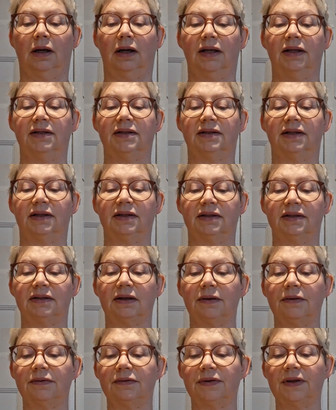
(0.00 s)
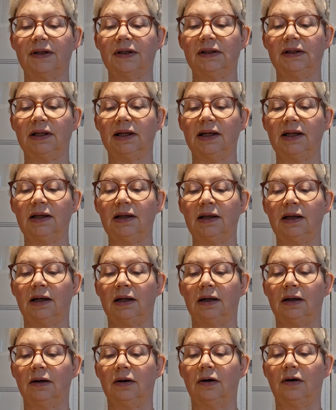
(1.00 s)
It says sow thinly,
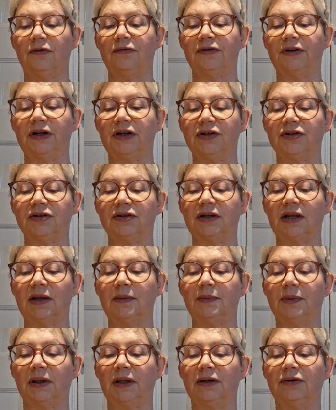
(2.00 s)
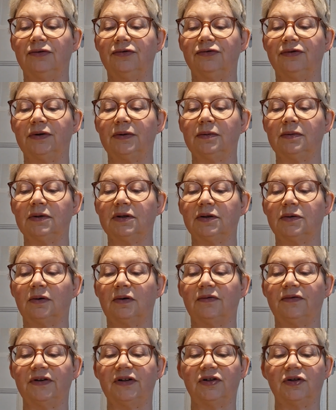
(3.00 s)
1/2 inch deep in drills,
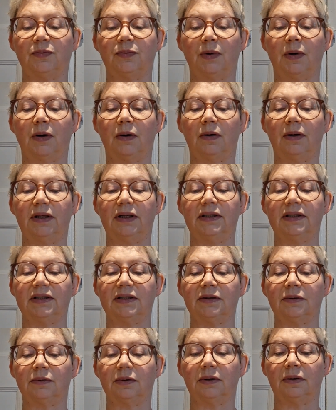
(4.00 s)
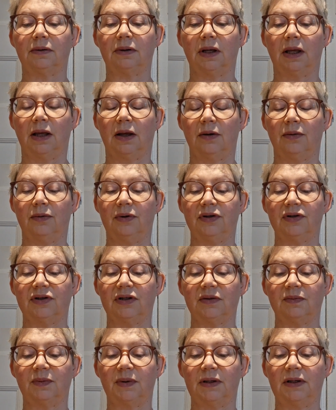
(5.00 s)
12 inch apart in soil, which
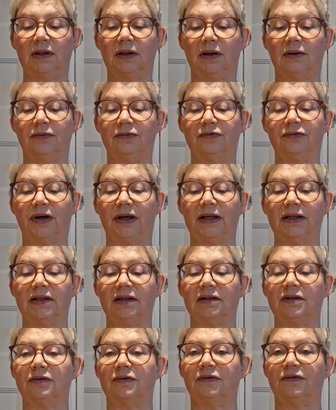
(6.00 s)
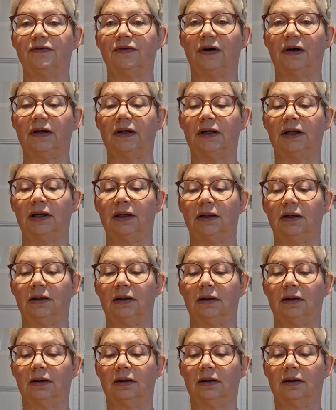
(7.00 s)
has been raked to a fine
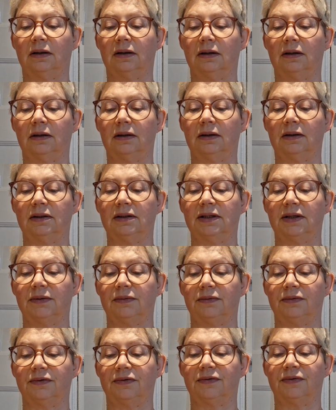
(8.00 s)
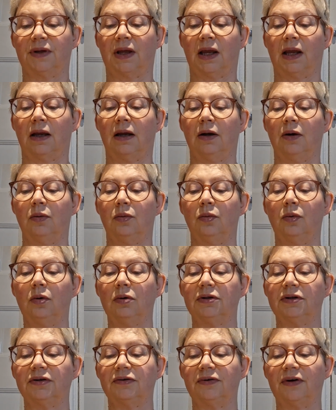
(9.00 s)
tilth.
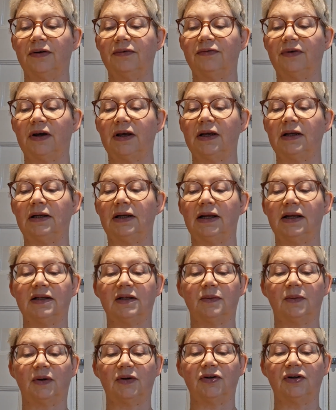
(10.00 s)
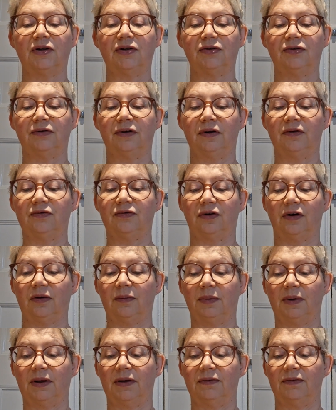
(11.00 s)
Water ground regularly, especially during dry
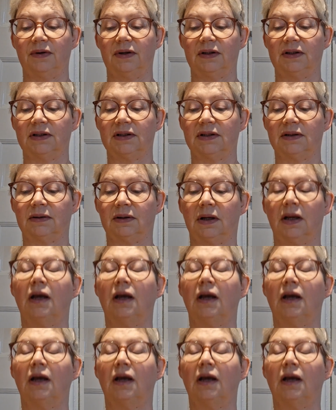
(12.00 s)
periods.